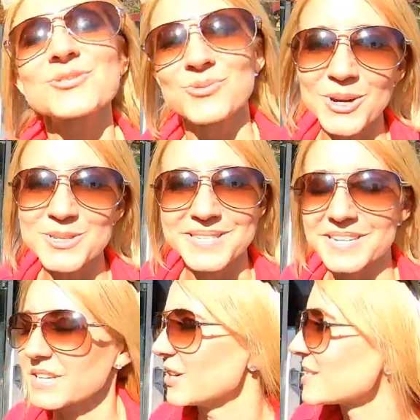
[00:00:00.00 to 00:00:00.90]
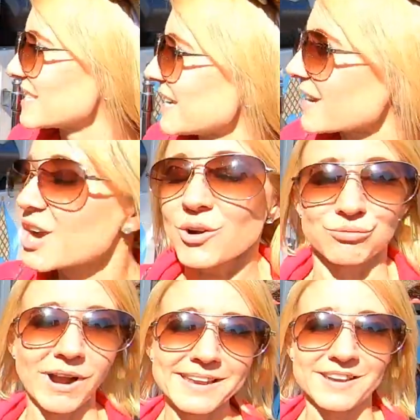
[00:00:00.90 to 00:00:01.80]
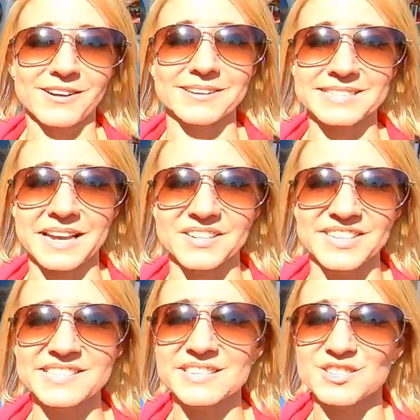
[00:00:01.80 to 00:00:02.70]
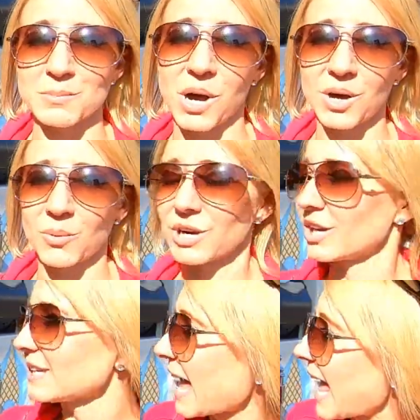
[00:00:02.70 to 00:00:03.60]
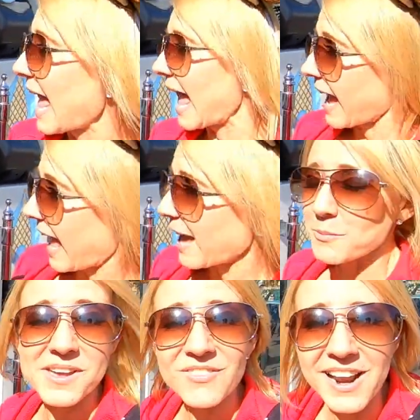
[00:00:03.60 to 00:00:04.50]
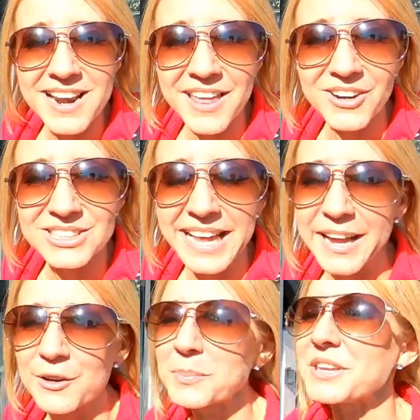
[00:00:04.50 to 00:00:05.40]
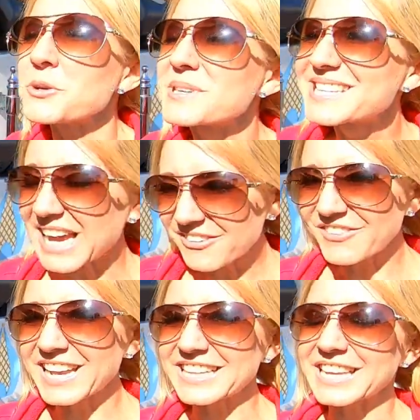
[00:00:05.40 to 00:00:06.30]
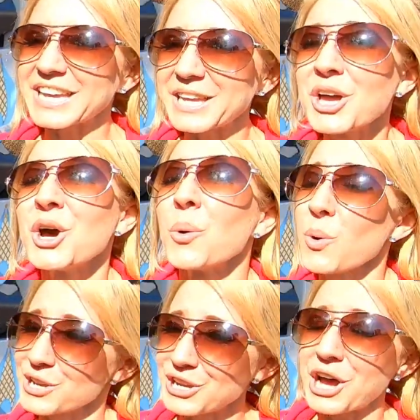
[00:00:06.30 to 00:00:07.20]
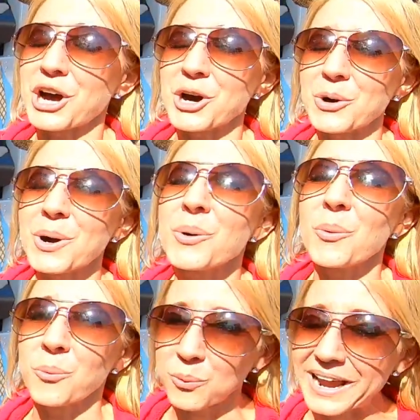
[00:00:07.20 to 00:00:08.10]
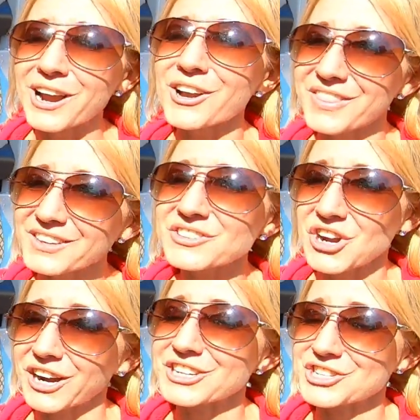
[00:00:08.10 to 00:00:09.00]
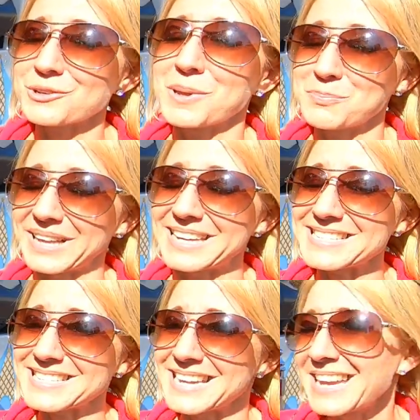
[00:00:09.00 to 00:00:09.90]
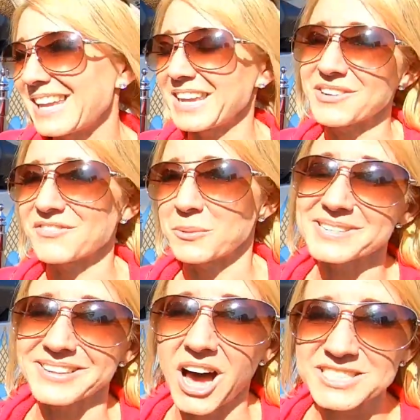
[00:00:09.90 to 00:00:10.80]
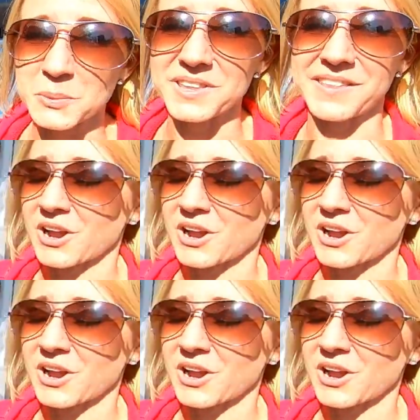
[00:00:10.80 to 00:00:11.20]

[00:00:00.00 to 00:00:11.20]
Roastie Toastie, right here outside of It's a Small World. And we've got another clown, but you definitely would know where this cart should be placed, even if it was lost within